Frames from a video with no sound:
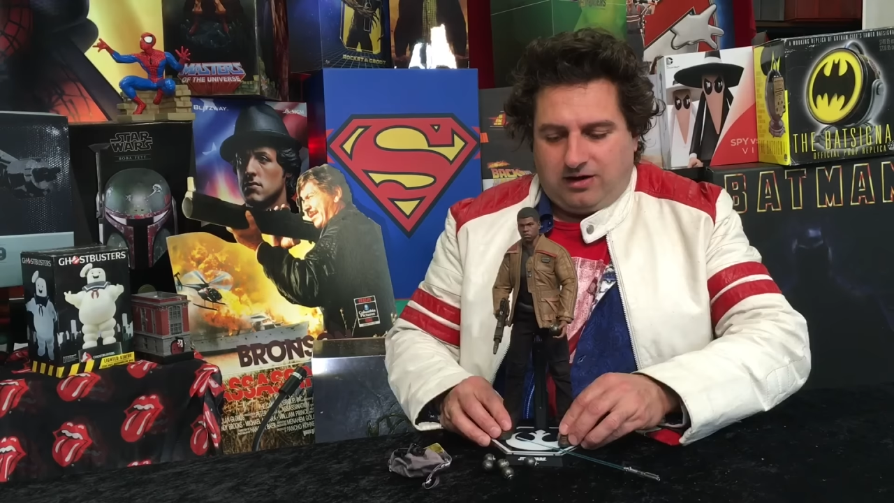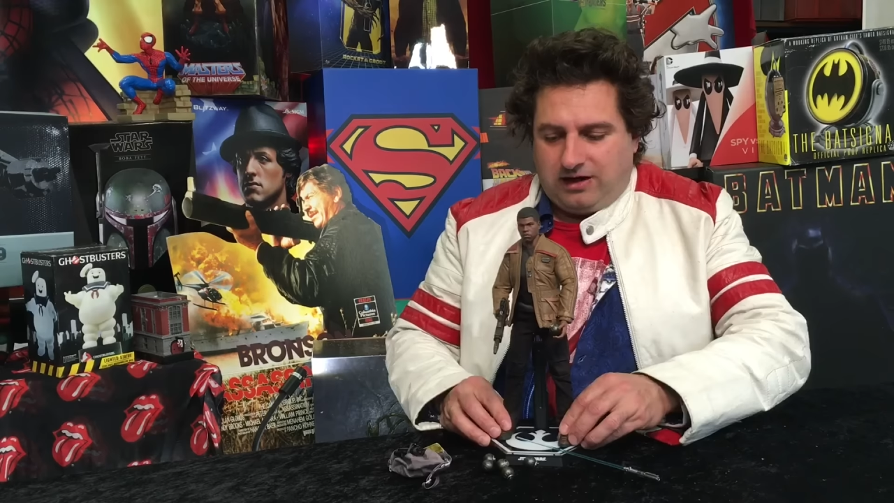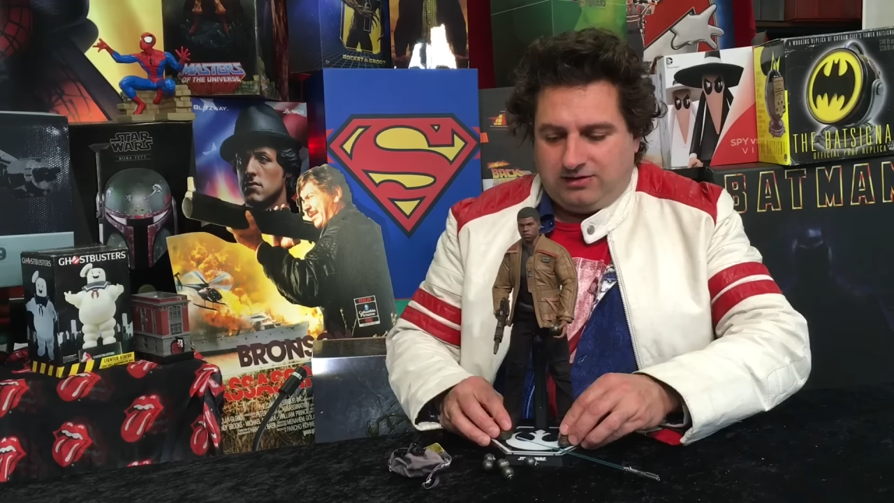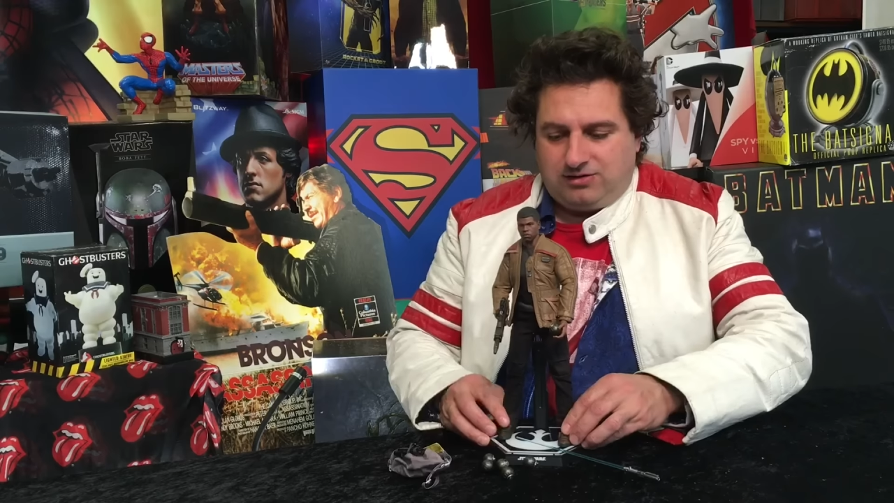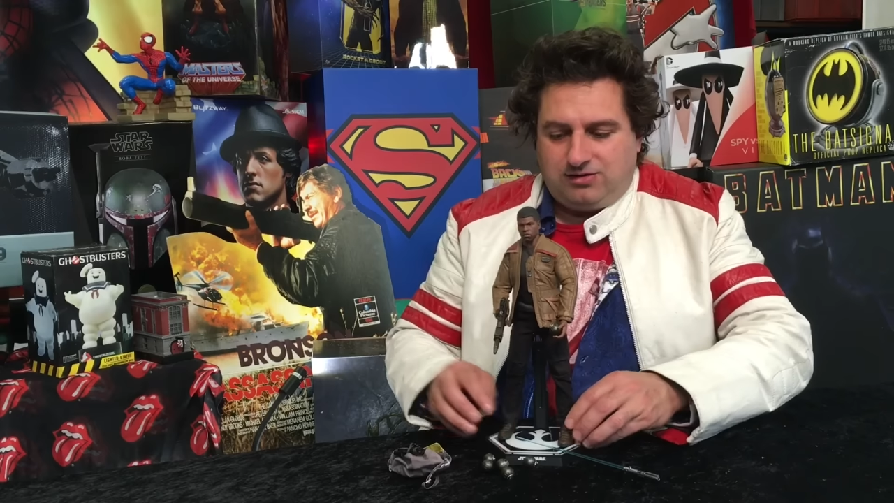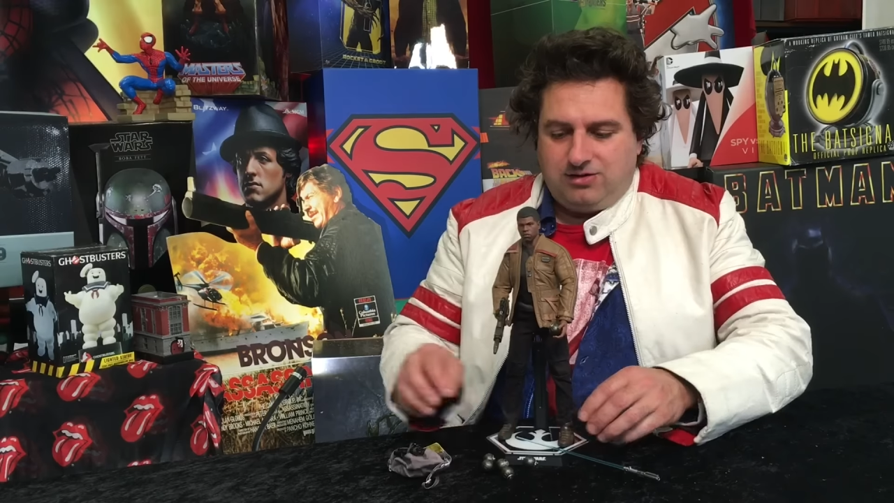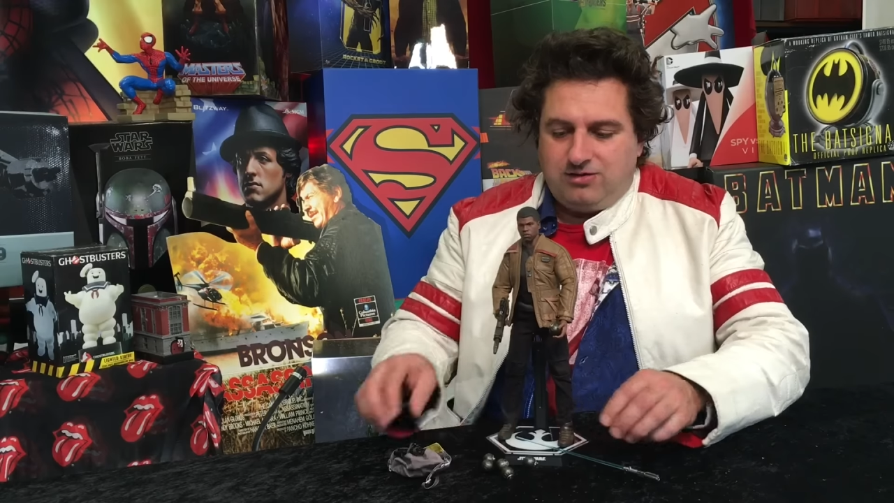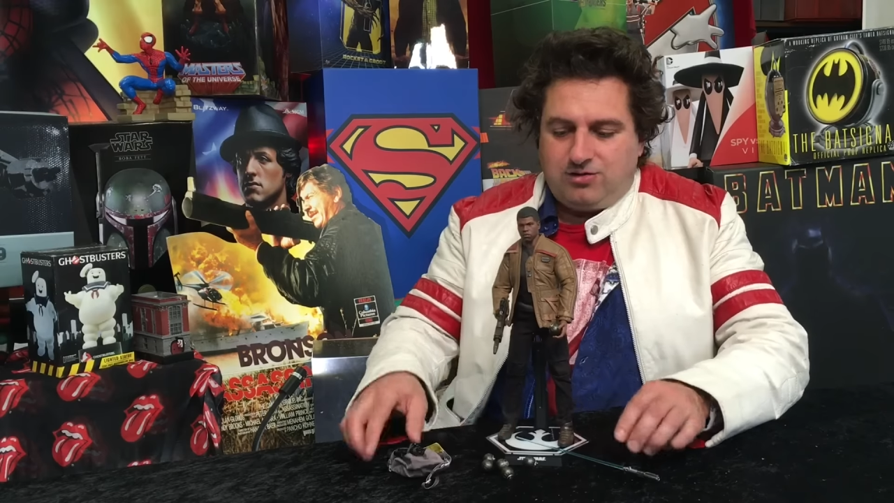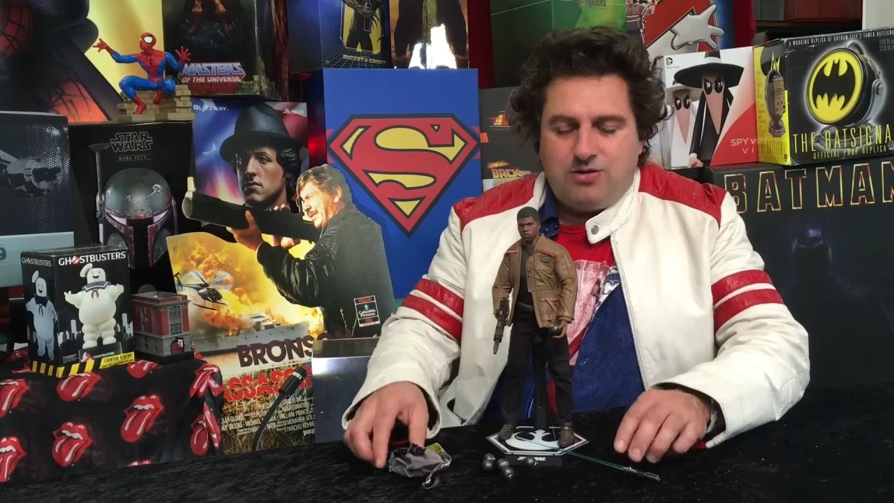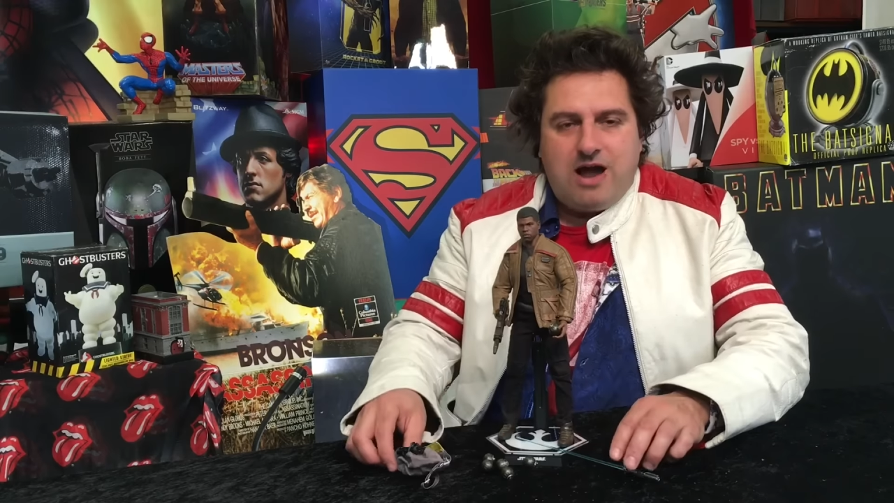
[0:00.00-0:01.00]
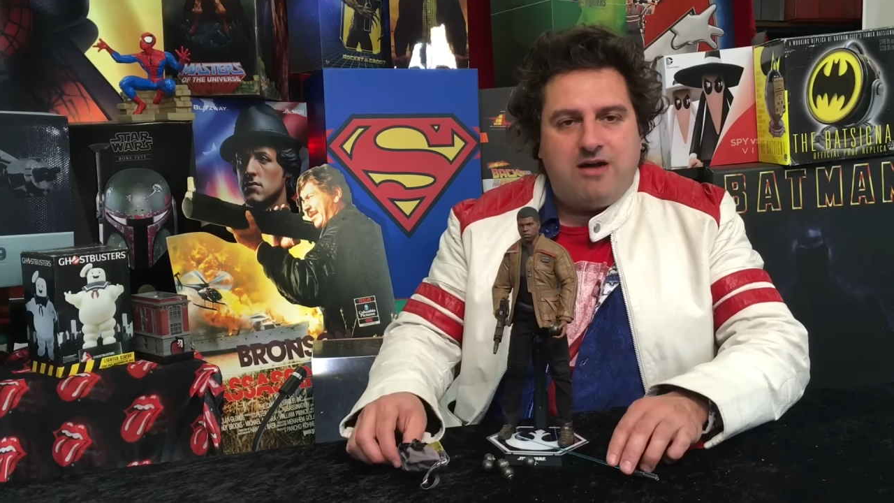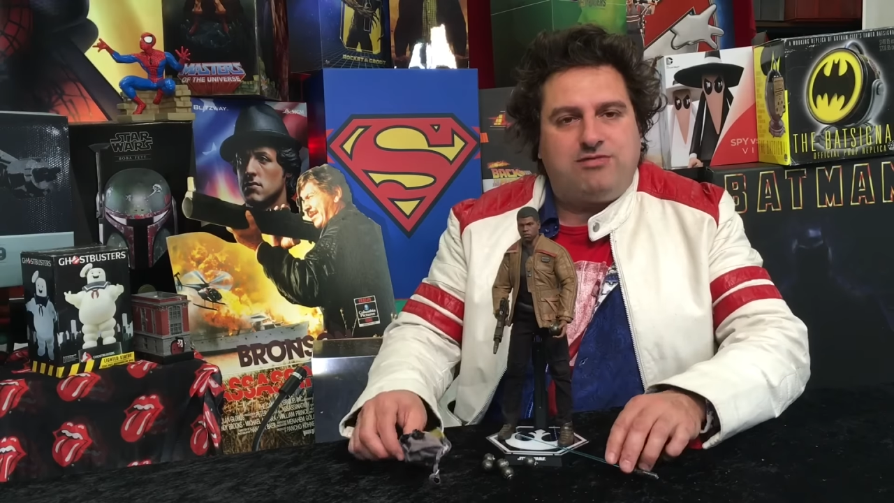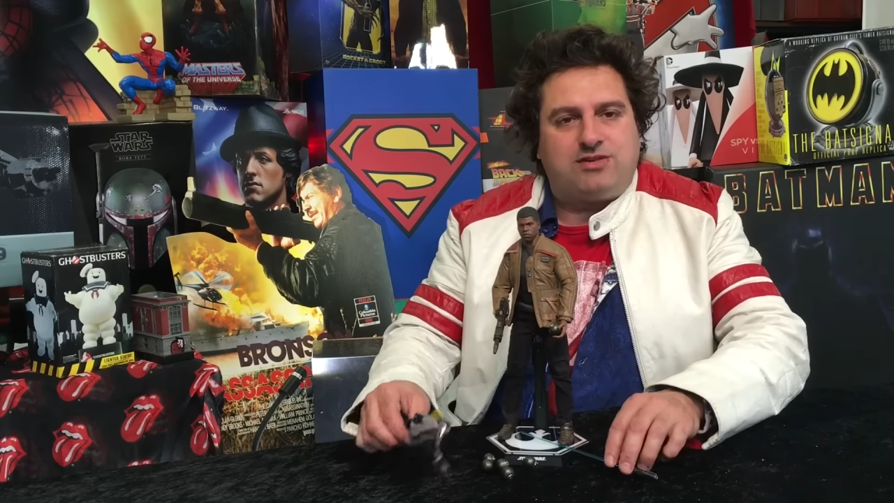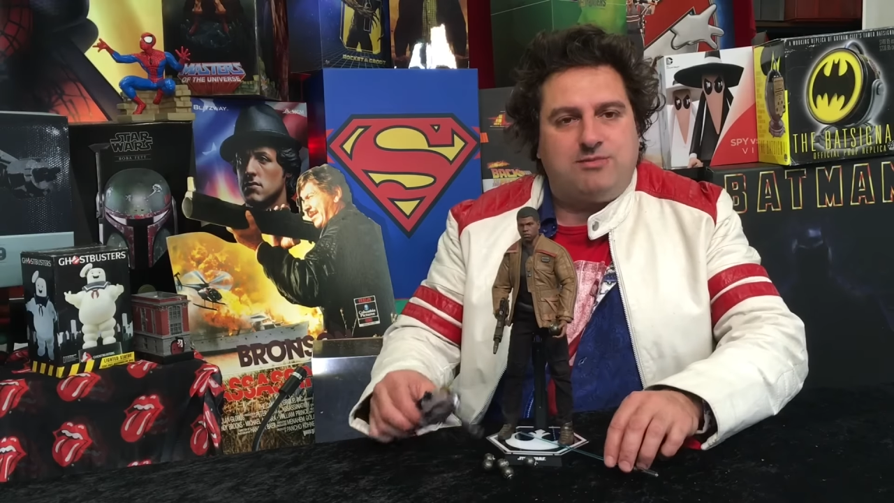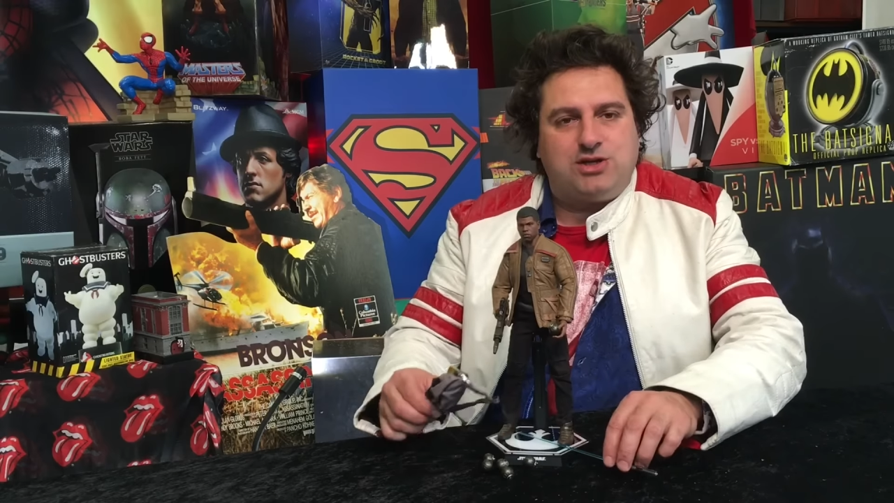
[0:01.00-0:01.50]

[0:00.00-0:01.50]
I do have some